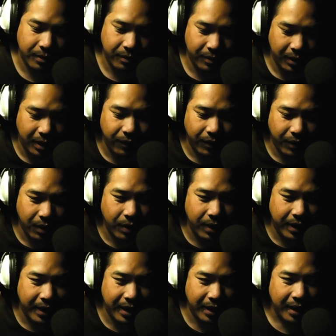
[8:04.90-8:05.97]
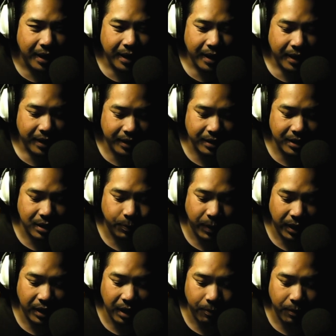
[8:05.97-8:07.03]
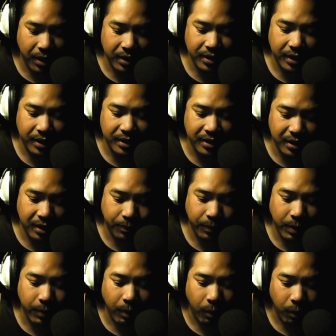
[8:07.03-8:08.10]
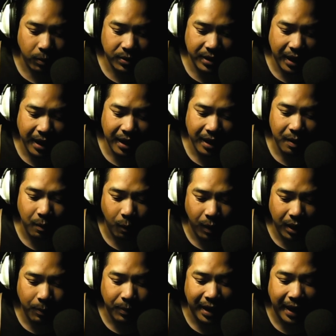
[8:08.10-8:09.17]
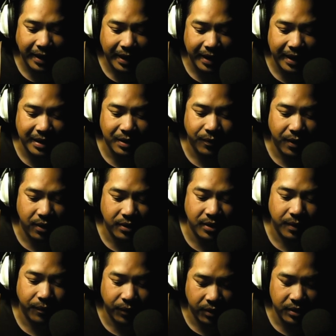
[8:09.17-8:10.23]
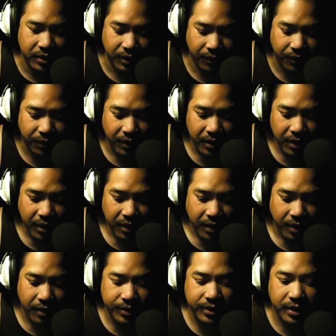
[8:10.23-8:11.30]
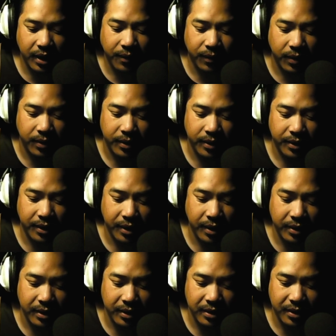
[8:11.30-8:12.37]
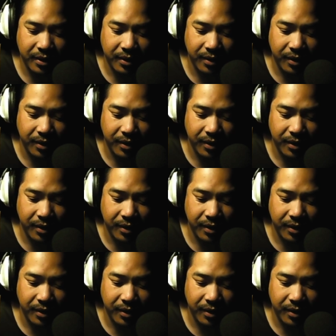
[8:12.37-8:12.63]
even though he didn't speak that much. People say he won it, but I think that's very subversive or subvert, because